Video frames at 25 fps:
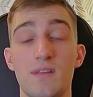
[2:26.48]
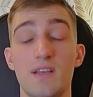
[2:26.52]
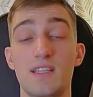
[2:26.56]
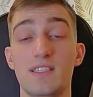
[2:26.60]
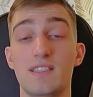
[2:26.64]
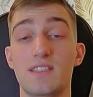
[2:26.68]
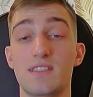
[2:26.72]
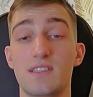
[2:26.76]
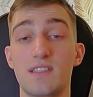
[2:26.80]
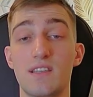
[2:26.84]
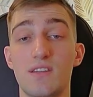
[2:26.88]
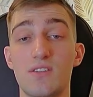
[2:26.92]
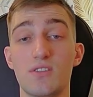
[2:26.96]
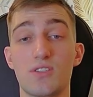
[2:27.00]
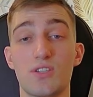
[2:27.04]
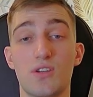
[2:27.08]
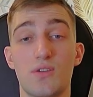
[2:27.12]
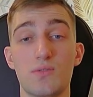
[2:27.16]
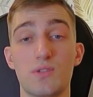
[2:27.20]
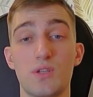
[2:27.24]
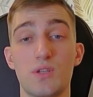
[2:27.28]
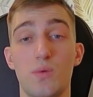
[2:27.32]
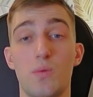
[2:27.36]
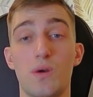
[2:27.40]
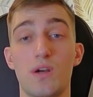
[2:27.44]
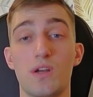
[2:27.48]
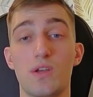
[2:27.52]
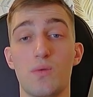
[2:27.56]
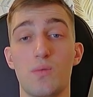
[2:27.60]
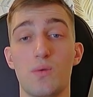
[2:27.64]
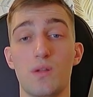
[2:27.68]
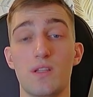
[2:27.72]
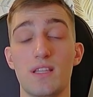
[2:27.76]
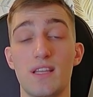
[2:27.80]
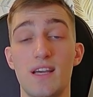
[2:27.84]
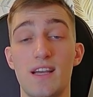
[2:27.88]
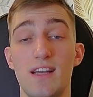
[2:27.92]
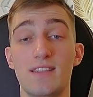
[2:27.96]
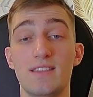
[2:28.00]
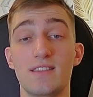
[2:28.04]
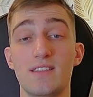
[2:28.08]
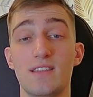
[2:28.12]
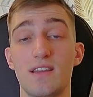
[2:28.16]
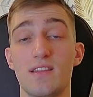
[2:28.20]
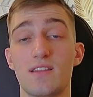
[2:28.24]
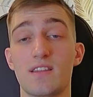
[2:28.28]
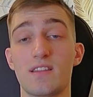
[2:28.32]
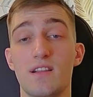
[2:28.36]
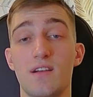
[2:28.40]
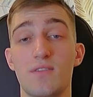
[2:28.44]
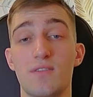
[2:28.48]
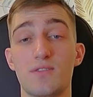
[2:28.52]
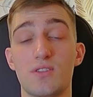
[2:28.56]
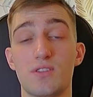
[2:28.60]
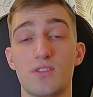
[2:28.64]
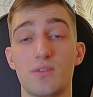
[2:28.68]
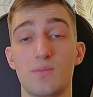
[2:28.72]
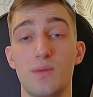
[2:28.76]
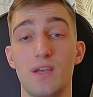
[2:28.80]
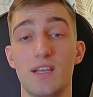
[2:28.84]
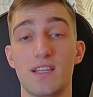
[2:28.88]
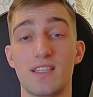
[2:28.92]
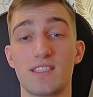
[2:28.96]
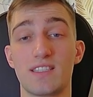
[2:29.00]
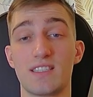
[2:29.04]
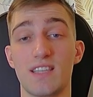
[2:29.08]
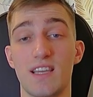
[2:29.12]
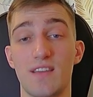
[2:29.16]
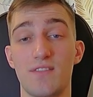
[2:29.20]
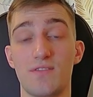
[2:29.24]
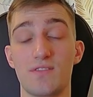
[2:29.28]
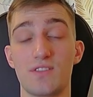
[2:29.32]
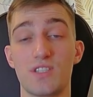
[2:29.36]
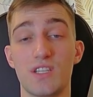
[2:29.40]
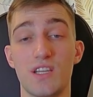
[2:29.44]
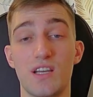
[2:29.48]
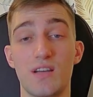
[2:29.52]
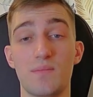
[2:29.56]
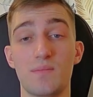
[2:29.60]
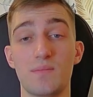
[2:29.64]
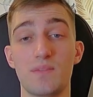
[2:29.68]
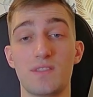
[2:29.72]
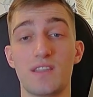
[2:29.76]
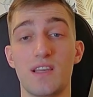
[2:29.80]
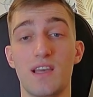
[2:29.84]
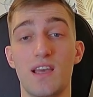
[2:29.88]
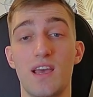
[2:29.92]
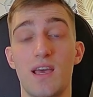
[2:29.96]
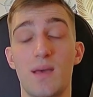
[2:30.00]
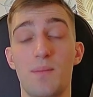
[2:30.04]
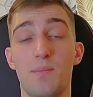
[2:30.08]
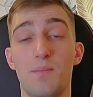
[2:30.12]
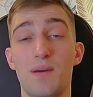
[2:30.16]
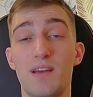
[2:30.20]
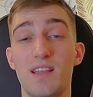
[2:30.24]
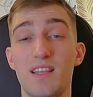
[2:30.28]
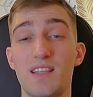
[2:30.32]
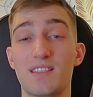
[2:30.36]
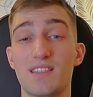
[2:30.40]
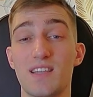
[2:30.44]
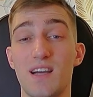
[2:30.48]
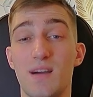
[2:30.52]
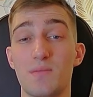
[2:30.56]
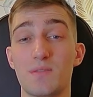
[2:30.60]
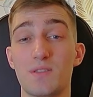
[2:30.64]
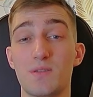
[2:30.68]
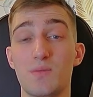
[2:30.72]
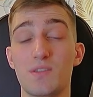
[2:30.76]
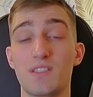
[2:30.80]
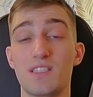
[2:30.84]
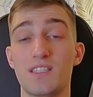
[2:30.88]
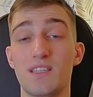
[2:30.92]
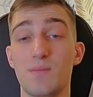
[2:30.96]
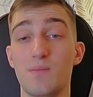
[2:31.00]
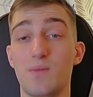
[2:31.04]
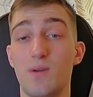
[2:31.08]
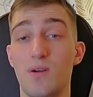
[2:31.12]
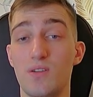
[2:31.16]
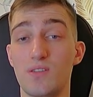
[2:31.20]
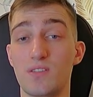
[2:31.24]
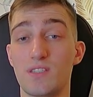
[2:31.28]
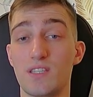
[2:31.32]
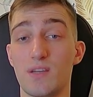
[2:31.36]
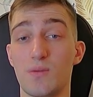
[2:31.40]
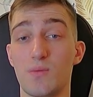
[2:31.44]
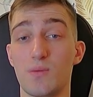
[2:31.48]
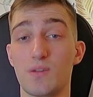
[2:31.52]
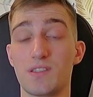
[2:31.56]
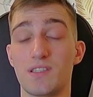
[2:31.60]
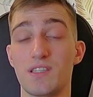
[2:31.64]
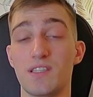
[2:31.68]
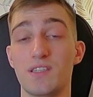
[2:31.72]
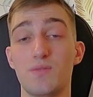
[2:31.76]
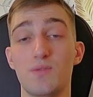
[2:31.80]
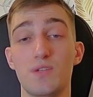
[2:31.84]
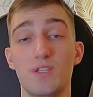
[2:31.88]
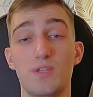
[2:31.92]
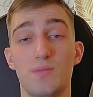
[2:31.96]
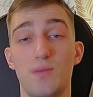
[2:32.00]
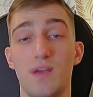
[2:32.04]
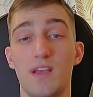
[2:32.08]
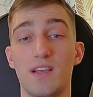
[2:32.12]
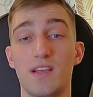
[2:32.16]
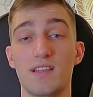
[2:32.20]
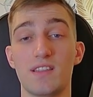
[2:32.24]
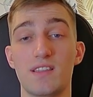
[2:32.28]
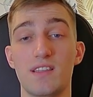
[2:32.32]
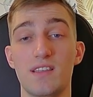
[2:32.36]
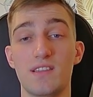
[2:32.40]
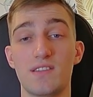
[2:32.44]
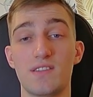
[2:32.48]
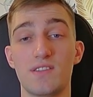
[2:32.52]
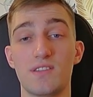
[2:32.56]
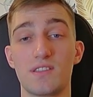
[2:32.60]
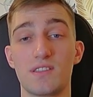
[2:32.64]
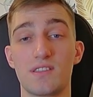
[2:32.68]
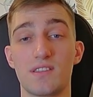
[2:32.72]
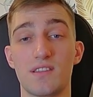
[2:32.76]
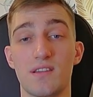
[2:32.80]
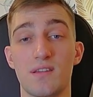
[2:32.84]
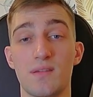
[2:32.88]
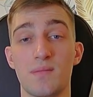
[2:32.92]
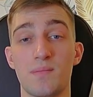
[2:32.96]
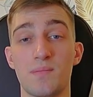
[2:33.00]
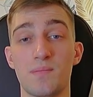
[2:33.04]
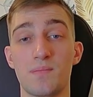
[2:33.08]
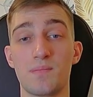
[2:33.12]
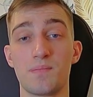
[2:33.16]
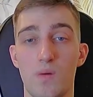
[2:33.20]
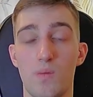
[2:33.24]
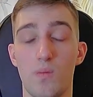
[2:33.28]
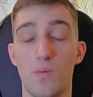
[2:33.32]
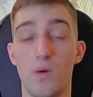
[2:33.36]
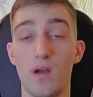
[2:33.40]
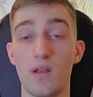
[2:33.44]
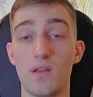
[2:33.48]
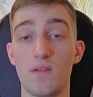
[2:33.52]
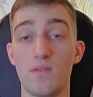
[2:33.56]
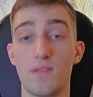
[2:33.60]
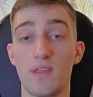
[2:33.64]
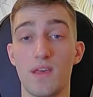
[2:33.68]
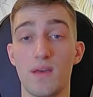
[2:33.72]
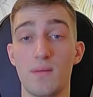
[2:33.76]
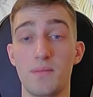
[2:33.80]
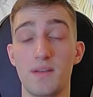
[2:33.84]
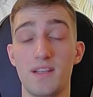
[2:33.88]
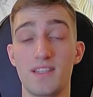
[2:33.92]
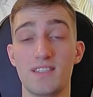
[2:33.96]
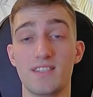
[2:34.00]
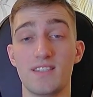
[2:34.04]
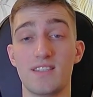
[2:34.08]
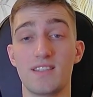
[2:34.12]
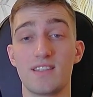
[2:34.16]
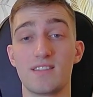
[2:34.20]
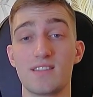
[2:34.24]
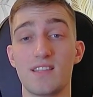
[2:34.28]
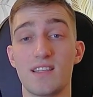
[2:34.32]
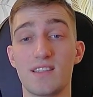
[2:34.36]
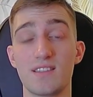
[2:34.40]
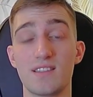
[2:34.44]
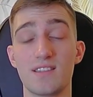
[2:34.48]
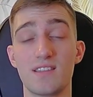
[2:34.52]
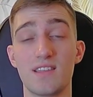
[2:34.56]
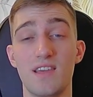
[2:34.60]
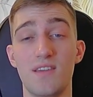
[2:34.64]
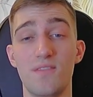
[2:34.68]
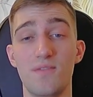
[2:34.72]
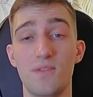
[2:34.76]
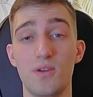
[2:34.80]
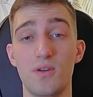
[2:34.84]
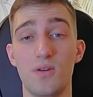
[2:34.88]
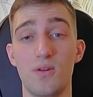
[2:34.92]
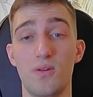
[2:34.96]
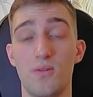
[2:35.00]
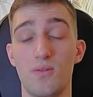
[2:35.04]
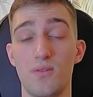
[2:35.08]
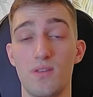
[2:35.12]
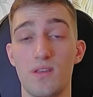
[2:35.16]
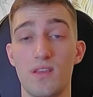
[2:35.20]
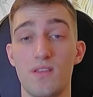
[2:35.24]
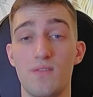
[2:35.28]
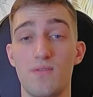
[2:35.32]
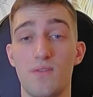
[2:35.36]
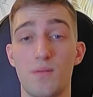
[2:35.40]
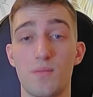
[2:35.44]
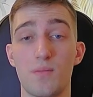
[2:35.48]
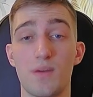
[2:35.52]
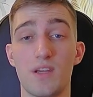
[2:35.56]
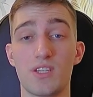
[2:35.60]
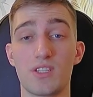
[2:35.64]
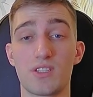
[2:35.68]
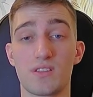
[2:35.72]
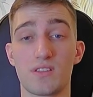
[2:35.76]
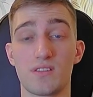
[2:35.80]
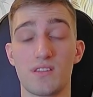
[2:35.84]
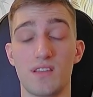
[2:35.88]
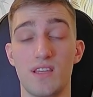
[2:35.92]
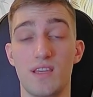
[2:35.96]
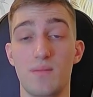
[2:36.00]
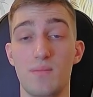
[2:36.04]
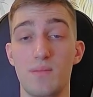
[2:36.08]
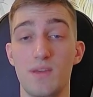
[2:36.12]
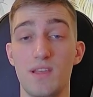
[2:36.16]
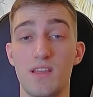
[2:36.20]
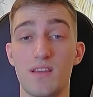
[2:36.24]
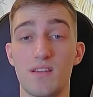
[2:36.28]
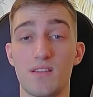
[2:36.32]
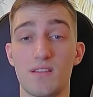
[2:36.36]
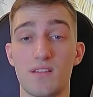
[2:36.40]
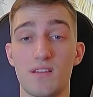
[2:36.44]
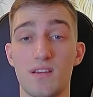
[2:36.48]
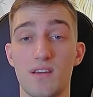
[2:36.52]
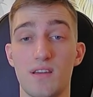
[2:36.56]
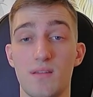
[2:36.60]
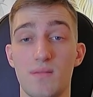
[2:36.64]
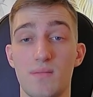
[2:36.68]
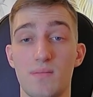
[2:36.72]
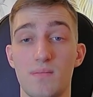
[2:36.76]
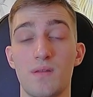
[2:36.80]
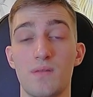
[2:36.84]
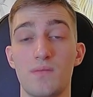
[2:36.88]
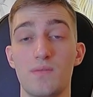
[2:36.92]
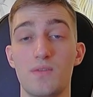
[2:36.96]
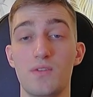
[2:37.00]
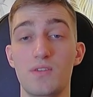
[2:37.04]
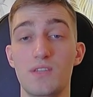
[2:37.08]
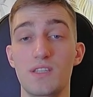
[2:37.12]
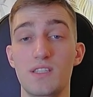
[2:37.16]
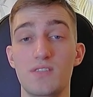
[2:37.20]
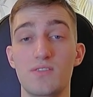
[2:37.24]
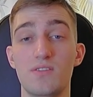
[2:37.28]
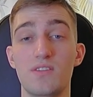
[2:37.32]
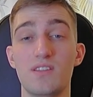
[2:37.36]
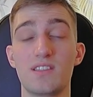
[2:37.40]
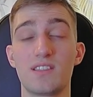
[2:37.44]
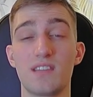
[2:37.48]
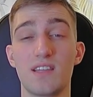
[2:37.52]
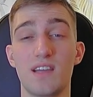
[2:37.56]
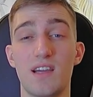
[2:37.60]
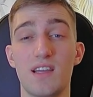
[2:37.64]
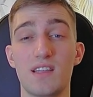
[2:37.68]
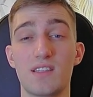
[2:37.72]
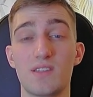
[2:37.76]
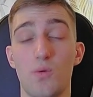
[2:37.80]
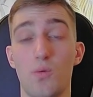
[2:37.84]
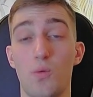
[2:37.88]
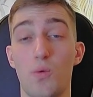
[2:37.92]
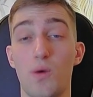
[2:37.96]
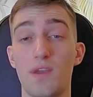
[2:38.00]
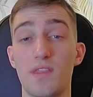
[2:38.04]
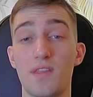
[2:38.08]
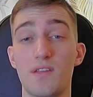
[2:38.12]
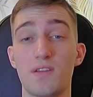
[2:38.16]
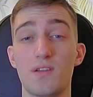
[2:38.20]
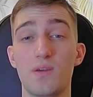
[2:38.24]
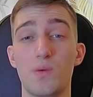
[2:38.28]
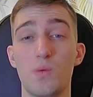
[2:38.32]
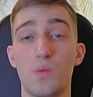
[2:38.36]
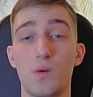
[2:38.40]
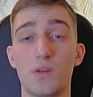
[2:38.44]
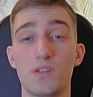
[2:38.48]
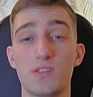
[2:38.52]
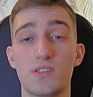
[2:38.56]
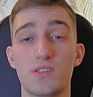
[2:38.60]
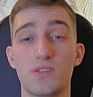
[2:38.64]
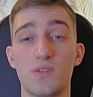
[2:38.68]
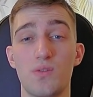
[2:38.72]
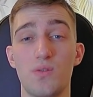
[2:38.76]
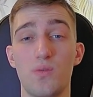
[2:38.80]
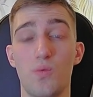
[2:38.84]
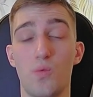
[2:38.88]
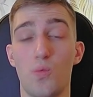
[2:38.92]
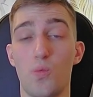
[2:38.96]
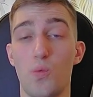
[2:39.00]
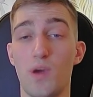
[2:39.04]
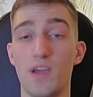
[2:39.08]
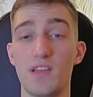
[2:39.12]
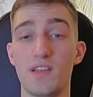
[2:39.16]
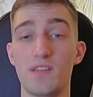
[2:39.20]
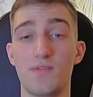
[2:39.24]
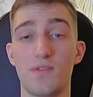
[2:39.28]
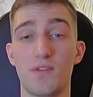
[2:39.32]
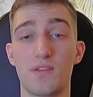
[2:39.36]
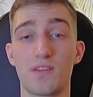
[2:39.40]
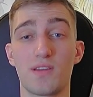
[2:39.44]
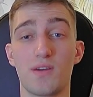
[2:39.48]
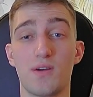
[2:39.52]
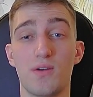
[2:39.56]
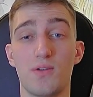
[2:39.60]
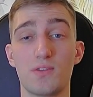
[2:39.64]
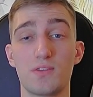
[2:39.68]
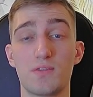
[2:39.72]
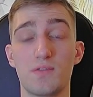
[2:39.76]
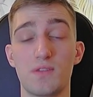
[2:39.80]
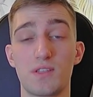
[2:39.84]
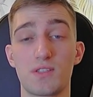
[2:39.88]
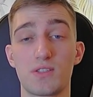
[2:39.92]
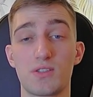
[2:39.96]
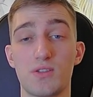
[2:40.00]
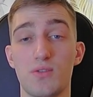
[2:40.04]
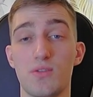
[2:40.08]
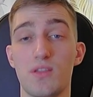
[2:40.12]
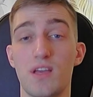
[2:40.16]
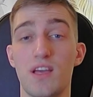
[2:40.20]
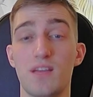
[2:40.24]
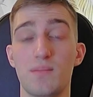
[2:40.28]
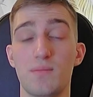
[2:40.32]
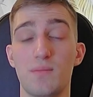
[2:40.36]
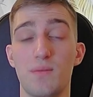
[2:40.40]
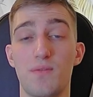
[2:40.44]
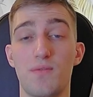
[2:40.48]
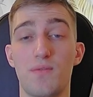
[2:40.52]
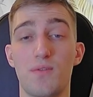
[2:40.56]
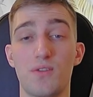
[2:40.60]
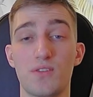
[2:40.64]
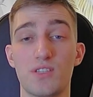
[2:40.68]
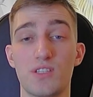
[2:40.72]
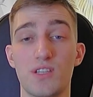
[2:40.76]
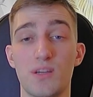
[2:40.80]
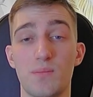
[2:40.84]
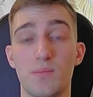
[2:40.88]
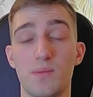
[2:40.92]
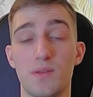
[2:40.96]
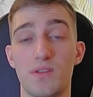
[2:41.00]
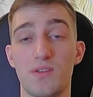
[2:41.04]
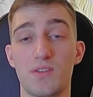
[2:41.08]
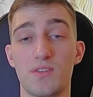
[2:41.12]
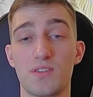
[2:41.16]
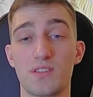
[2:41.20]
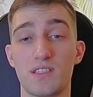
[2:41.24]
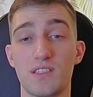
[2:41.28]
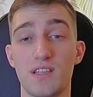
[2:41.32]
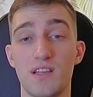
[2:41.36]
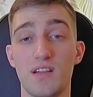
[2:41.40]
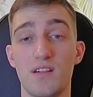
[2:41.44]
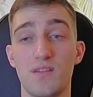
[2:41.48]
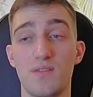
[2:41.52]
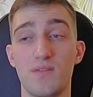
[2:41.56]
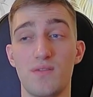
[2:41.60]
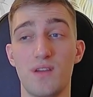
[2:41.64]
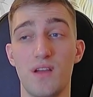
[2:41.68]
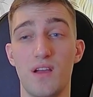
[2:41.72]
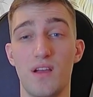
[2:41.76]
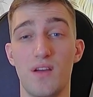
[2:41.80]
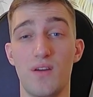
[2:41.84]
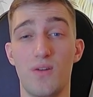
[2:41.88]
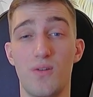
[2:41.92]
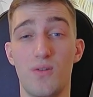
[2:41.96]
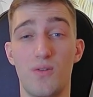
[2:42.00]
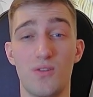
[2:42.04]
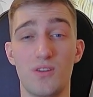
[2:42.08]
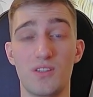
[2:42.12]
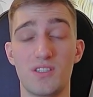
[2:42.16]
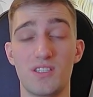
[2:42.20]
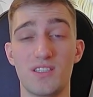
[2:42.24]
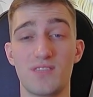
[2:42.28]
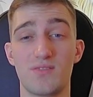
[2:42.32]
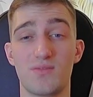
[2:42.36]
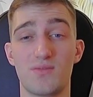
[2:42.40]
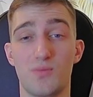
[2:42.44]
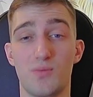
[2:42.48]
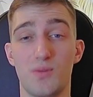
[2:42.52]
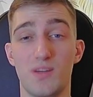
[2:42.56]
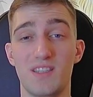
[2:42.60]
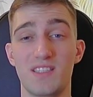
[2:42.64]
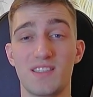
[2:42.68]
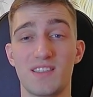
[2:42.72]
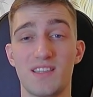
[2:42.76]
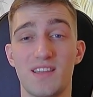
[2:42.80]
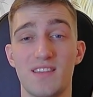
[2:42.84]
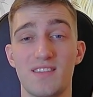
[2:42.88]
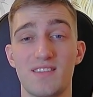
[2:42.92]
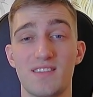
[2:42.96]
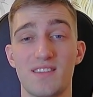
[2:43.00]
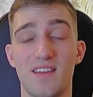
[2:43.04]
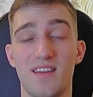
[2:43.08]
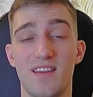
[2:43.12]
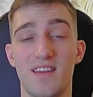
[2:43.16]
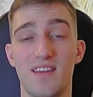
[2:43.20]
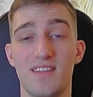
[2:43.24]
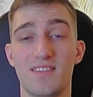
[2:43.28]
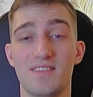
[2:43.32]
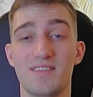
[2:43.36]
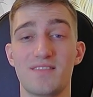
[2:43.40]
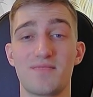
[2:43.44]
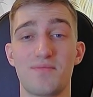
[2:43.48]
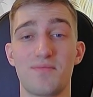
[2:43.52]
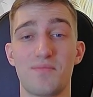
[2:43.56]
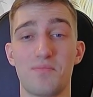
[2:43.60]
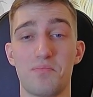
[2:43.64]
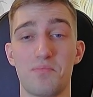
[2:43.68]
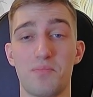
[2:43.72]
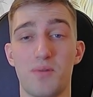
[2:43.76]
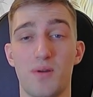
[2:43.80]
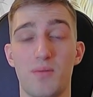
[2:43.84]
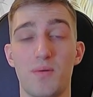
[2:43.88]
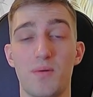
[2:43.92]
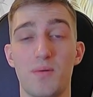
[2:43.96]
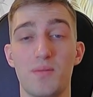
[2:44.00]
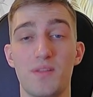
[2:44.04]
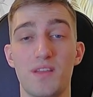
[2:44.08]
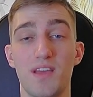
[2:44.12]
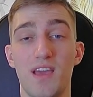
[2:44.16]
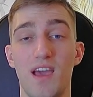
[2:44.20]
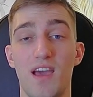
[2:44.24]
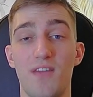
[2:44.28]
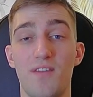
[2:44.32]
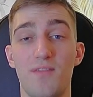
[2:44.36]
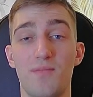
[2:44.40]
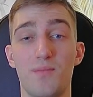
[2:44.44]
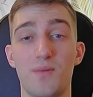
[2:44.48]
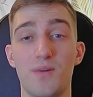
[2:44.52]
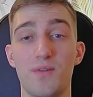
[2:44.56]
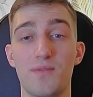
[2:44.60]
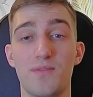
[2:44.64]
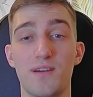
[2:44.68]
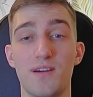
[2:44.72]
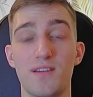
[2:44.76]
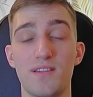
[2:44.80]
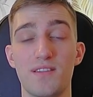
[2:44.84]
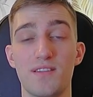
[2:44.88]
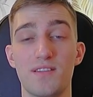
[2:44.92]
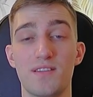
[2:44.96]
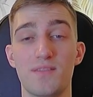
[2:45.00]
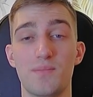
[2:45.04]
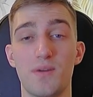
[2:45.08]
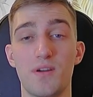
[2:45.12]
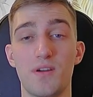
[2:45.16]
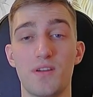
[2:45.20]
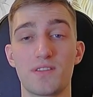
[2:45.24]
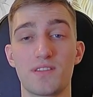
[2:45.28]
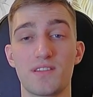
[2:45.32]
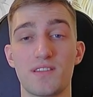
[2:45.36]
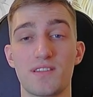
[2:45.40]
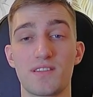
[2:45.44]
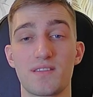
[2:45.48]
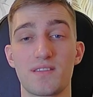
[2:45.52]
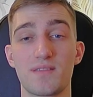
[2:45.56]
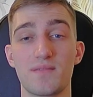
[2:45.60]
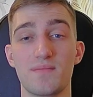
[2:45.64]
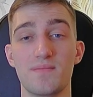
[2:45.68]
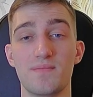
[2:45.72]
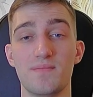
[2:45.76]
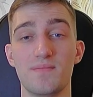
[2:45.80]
It still shows you where you will land and allows you to make safe jumps, but it comes with some consequences which make it interesting. One of them is that it doesn't give you all the information immediately. You need to decide whether you want to wait for the Ghostfish to land before jumping yourself, or just risk it and probably have more fun in the process.